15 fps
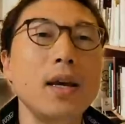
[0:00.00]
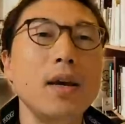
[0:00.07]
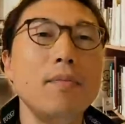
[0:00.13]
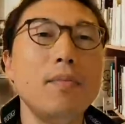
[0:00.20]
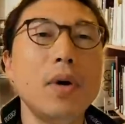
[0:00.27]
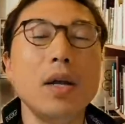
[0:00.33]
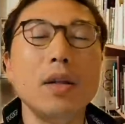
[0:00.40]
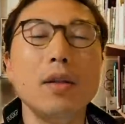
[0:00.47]

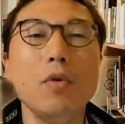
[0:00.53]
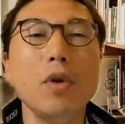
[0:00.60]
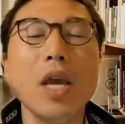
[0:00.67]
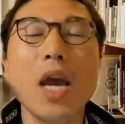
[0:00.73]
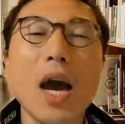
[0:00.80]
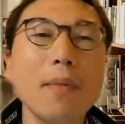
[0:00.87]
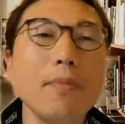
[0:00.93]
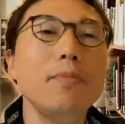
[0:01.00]
but we
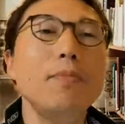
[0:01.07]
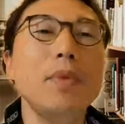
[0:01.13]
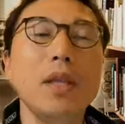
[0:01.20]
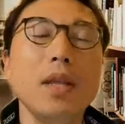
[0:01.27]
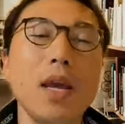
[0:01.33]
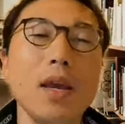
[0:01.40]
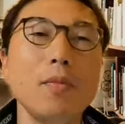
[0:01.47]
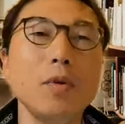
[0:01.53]
haven't been
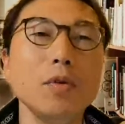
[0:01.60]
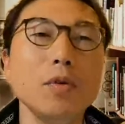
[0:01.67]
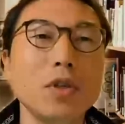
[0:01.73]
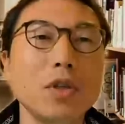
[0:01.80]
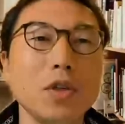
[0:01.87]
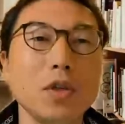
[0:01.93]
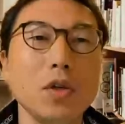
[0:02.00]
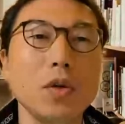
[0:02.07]
able
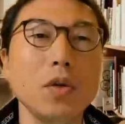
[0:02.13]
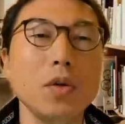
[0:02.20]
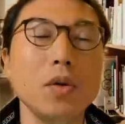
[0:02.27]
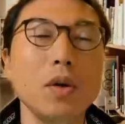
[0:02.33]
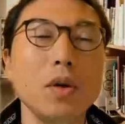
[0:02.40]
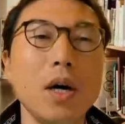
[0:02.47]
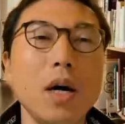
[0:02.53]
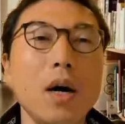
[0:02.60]
to
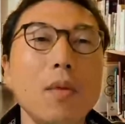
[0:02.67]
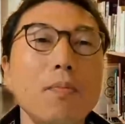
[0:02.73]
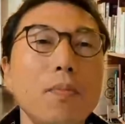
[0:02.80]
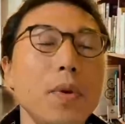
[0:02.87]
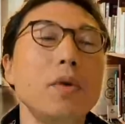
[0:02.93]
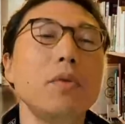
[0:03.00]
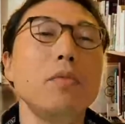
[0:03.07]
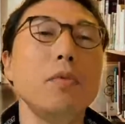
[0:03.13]

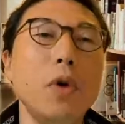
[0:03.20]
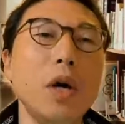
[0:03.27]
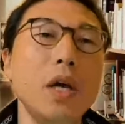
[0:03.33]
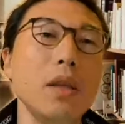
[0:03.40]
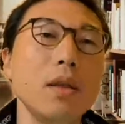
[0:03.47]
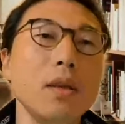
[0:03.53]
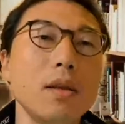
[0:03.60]
build one.